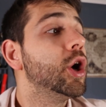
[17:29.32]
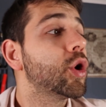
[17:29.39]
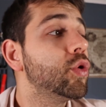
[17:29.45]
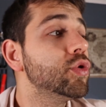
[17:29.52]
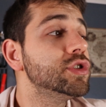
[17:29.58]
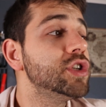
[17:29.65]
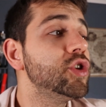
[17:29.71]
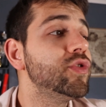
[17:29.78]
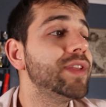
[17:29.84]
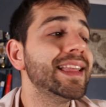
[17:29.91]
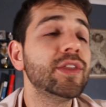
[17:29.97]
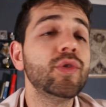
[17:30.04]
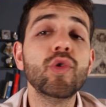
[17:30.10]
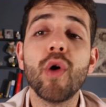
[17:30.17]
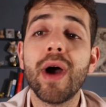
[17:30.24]
Consider
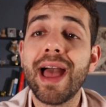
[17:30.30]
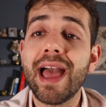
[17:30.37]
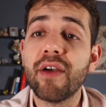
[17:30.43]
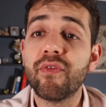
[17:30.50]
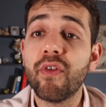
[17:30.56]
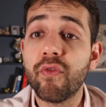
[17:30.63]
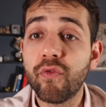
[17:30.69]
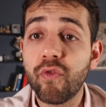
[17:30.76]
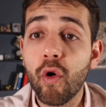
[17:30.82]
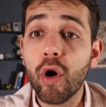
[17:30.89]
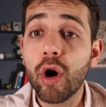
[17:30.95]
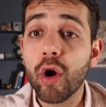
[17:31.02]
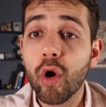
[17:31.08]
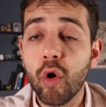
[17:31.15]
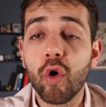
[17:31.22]
that you have
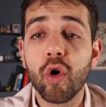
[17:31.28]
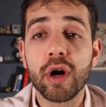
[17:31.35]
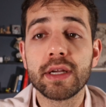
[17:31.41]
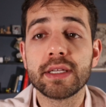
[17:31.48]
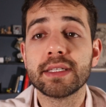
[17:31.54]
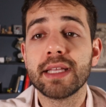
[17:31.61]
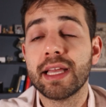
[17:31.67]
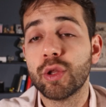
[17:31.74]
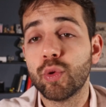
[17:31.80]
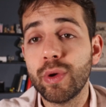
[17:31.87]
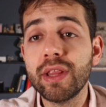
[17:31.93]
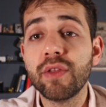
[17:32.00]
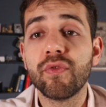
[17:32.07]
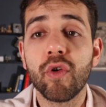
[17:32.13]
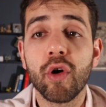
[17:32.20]
4 cores and
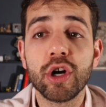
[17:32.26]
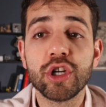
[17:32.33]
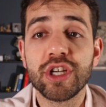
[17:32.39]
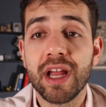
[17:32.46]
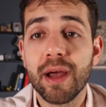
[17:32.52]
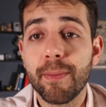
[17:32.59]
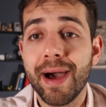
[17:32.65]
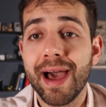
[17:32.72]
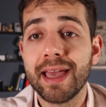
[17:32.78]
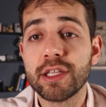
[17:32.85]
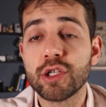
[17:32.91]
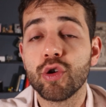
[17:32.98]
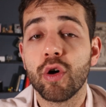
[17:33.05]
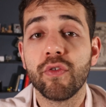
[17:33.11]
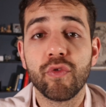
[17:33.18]
24
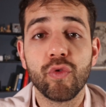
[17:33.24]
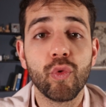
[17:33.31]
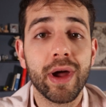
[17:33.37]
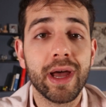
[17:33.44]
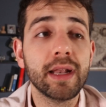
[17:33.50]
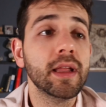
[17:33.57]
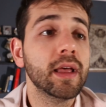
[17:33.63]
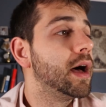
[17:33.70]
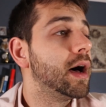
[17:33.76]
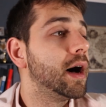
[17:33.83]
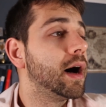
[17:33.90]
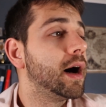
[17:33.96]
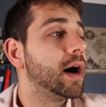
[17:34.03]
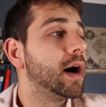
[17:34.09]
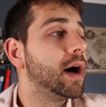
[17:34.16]
gigabytes of RAM
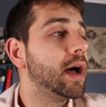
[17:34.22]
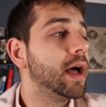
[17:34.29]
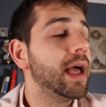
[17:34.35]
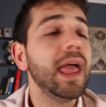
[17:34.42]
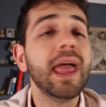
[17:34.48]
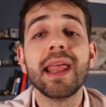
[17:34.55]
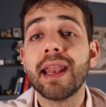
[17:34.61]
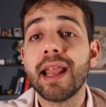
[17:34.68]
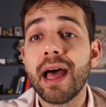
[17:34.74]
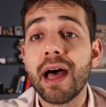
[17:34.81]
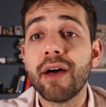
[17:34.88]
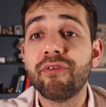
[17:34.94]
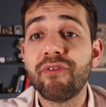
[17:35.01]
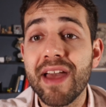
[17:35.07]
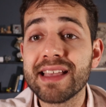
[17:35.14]

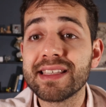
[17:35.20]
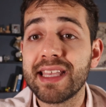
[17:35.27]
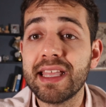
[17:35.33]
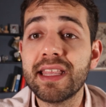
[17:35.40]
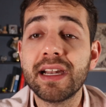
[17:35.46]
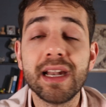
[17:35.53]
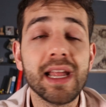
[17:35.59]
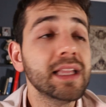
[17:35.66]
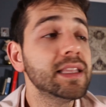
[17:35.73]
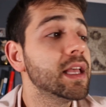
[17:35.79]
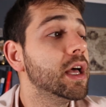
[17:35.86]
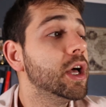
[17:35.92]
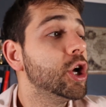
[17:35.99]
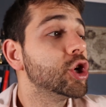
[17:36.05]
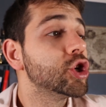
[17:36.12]
and fast internet,
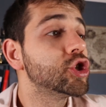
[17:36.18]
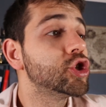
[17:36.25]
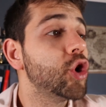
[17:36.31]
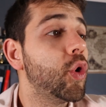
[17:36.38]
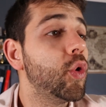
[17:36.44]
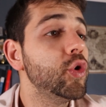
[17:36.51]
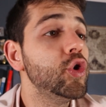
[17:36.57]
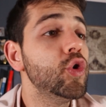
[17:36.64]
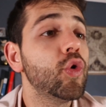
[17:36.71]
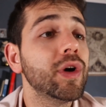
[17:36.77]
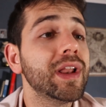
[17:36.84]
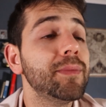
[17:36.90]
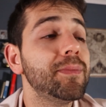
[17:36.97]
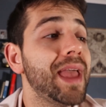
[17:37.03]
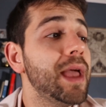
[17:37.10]
so you're
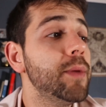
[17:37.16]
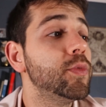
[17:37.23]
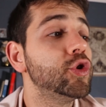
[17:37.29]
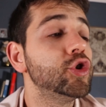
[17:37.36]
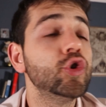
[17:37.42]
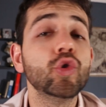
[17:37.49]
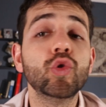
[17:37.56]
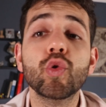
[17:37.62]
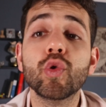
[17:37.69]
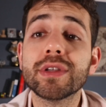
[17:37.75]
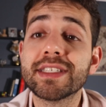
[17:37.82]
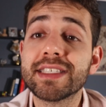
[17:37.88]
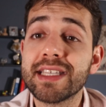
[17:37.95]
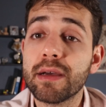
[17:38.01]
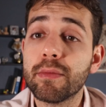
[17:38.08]
gonna be able to
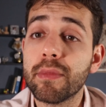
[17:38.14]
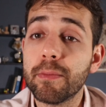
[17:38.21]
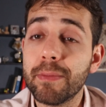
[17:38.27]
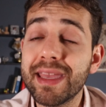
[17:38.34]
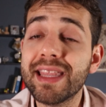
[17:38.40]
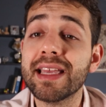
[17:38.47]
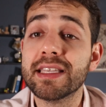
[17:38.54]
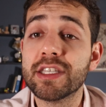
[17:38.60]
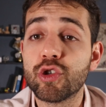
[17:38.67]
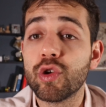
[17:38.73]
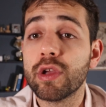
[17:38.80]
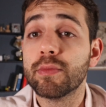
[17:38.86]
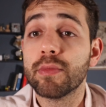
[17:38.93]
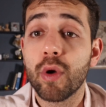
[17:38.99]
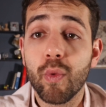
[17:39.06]
do some media
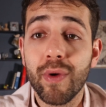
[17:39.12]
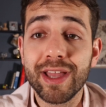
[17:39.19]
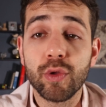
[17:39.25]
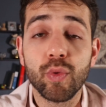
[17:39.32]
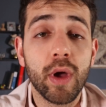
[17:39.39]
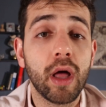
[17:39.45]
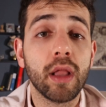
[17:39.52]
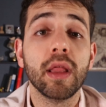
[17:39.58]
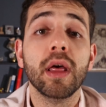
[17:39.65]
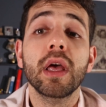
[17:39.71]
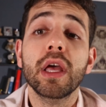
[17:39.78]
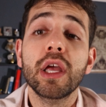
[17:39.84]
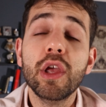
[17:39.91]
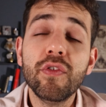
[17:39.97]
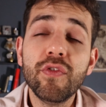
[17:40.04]
stream quite well.
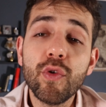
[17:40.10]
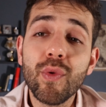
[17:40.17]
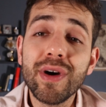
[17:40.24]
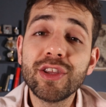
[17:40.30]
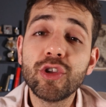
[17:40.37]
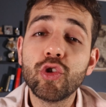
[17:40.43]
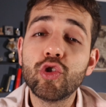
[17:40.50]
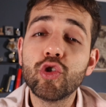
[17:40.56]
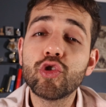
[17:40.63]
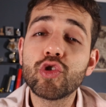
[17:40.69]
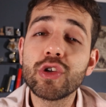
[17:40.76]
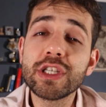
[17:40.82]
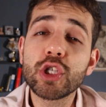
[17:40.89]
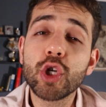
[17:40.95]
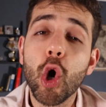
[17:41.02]
If you want to
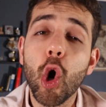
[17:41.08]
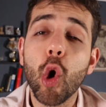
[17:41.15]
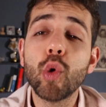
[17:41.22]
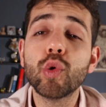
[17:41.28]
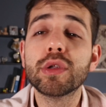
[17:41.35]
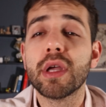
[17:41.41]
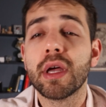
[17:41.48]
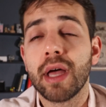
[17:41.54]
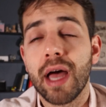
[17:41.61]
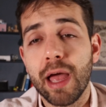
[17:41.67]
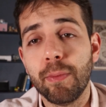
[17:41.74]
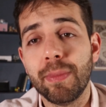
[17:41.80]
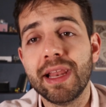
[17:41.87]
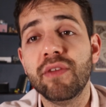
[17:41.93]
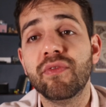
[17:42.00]
transcode,
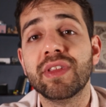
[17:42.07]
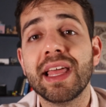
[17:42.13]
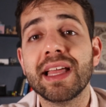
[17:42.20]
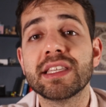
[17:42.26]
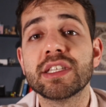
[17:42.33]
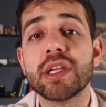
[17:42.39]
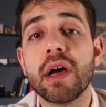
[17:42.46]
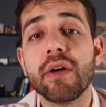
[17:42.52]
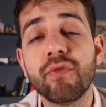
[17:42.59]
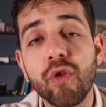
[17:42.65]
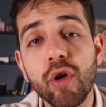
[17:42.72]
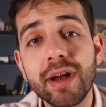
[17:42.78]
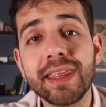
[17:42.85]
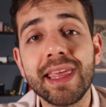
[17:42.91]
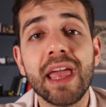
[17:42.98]
I believe that
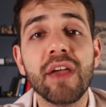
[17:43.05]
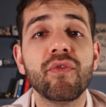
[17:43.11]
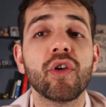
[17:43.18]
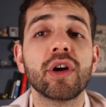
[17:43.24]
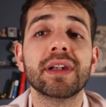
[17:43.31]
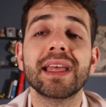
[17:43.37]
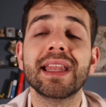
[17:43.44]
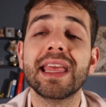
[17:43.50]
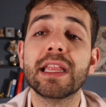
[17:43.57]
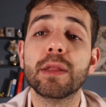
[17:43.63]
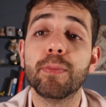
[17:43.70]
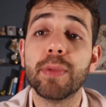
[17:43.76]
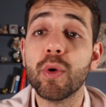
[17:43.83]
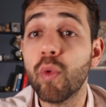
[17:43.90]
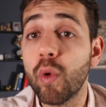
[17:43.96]
4K for
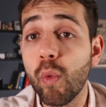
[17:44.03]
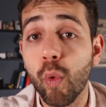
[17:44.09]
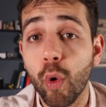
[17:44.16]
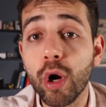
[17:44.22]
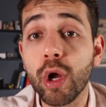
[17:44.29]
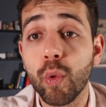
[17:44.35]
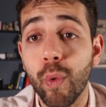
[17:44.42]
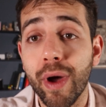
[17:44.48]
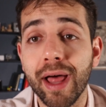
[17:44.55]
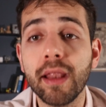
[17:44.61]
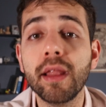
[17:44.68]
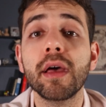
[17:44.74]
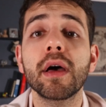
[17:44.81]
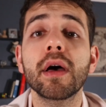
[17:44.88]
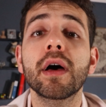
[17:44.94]
1080p will work
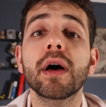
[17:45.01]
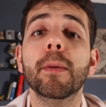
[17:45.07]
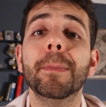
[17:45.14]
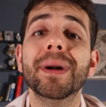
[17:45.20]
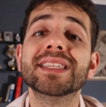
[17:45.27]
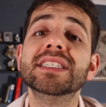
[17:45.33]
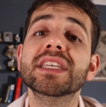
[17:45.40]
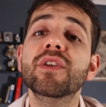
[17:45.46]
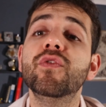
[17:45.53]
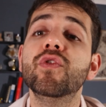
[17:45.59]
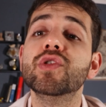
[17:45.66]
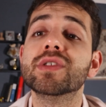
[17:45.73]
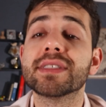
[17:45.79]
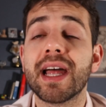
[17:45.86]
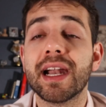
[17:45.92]
well, but
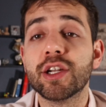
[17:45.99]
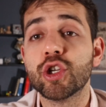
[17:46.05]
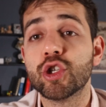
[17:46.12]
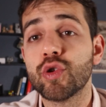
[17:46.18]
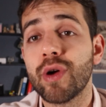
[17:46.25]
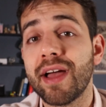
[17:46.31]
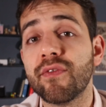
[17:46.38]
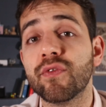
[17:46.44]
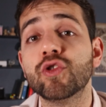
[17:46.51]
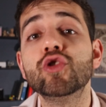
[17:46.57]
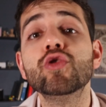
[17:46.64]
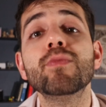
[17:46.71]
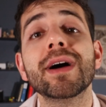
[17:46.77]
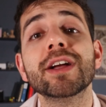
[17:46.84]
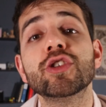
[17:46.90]
if you start to have
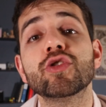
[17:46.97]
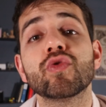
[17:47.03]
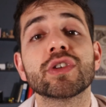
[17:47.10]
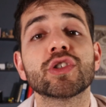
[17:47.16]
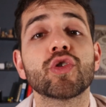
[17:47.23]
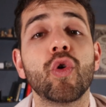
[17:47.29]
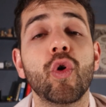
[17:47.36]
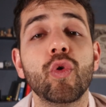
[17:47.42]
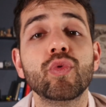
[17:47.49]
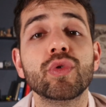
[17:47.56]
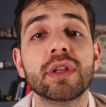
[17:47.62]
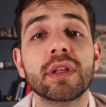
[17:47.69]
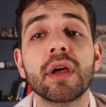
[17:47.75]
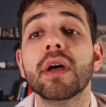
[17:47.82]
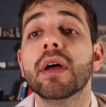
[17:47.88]
too much
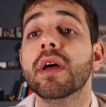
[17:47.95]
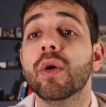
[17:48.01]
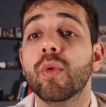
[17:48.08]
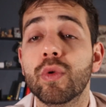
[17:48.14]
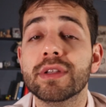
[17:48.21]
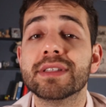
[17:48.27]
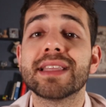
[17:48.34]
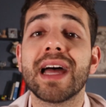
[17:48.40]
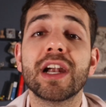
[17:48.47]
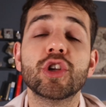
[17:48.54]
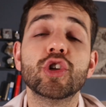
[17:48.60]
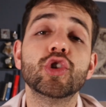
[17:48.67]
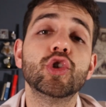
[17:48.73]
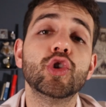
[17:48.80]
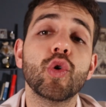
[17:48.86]
transcode, we'll start
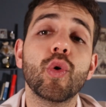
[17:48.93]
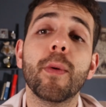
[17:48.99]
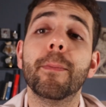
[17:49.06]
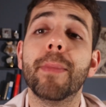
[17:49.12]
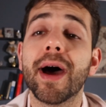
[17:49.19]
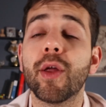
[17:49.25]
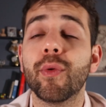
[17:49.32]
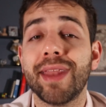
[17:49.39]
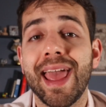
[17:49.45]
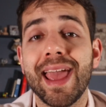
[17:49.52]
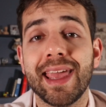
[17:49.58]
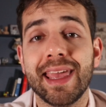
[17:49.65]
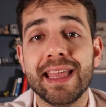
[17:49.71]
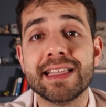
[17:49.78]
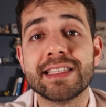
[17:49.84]
to
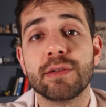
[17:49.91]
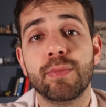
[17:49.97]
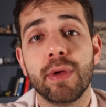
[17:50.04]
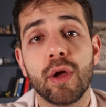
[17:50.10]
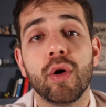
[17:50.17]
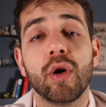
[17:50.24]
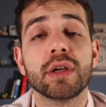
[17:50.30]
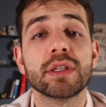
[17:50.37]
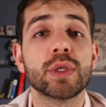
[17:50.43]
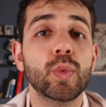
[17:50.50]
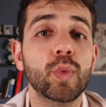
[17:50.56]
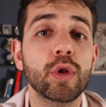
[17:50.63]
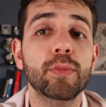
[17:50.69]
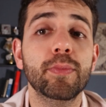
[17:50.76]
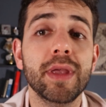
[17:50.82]
bottleneck it, because
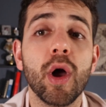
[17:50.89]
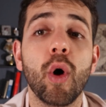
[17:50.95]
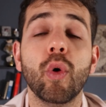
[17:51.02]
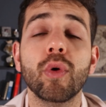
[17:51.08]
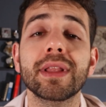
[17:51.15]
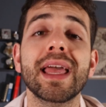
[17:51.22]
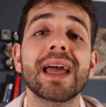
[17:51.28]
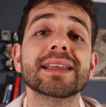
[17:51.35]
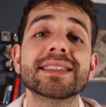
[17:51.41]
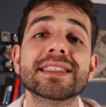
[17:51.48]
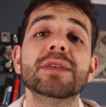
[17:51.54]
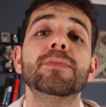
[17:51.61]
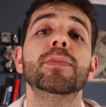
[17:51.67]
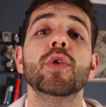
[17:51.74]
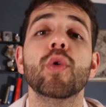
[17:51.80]
it will be only a
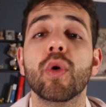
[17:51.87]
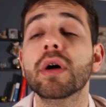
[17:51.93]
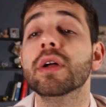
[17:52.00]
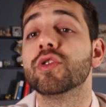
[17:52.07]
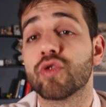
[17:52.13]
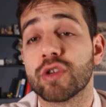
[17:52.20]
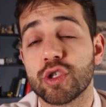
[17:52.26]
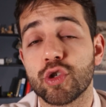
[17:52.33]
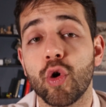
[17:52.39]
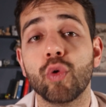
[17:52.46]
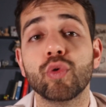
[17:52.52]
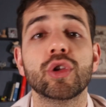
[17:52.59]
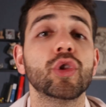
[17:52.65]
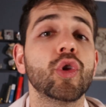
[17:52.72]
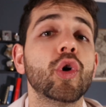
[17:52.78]
CPU
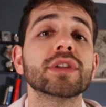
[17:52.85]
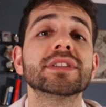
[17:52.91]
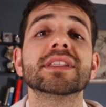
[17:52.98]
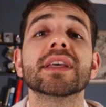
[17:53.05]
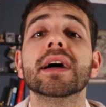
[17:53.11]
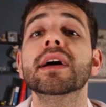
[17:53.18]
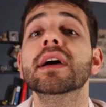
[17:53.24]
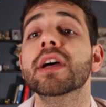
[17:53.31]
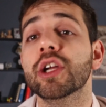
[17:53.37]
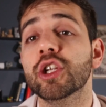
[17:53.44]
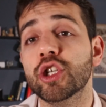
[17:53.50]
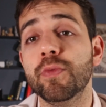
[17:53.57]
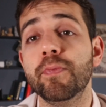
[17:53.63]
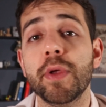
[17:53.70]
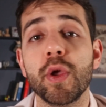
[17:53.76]
transcode, not a
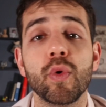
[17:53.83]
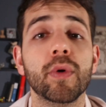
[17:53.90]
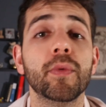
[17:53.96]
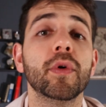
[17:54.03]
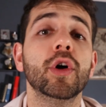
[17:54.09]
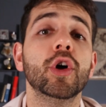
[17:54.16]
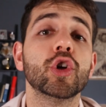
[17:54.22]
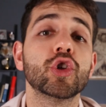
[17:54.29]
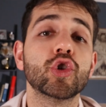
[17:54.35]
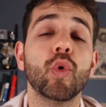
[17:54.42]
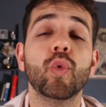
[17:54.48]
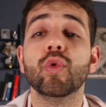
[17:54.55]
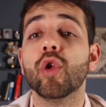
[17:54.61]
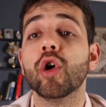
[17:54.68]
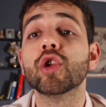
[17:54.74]
GPU.
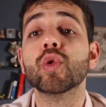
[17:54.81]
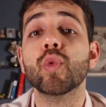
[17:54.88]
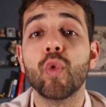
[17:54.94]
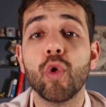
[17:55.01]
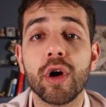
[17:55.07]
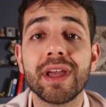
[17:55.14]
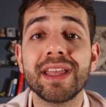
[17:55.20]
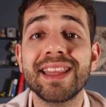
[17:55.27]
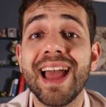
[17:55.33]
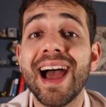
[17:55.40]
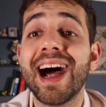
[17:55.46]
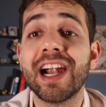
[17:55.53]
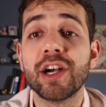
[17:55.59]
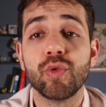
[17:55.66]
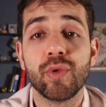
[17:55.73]
So not work the
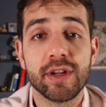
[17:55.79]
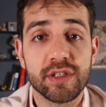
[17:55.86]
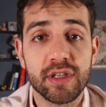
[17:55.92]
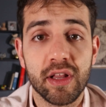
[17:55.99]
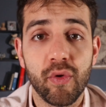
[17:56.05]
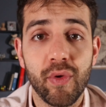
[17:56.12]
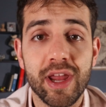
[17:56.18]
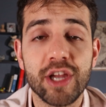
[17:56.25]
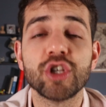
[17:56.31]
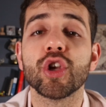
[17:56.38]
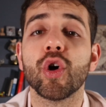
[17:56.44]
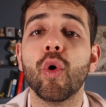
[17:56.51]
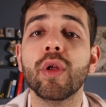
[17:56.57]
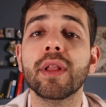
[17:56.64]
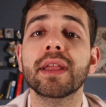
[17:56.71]
hardware
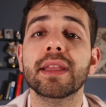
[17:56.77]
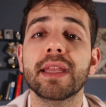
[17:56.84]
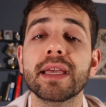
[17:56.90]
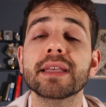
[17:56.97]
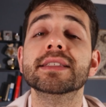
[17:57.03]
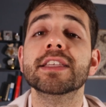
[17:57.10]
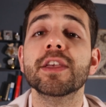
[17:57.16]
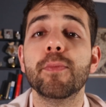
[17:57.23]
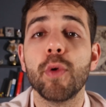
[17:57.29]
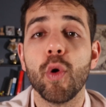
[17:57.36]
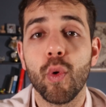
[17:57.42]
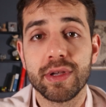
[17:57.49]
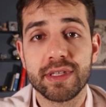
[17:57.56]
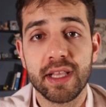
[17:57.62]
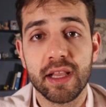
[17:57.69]
acceleration, only the
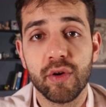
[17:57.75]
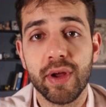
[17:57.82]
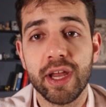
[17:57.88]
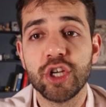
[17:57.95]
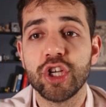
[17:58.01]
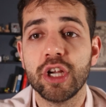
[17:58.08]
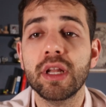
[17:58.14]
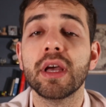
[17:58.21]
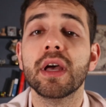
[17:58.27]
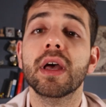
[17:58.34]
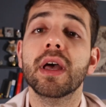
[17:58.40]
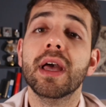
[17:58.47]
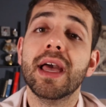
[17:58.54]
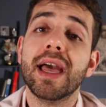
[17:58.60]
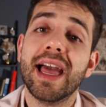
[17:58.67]
CPU acceleration.
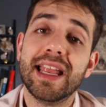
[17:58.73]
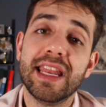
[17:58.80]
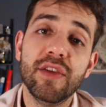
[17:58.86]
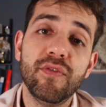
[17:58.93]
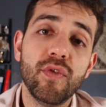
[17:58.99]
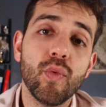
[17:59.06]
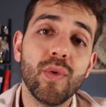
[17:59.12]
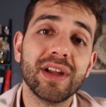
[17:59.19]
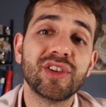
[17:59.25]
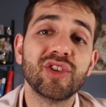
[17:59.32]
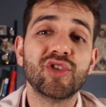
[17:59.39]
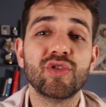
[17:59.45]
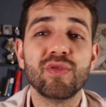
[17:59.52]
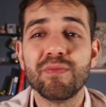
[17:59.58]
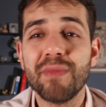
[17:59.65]
And if you
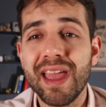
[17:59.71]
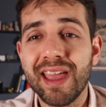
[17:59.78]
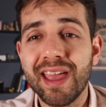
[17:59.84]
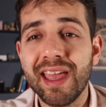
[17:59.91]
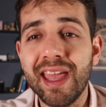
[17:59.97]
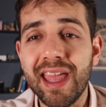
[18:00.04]
wanted to make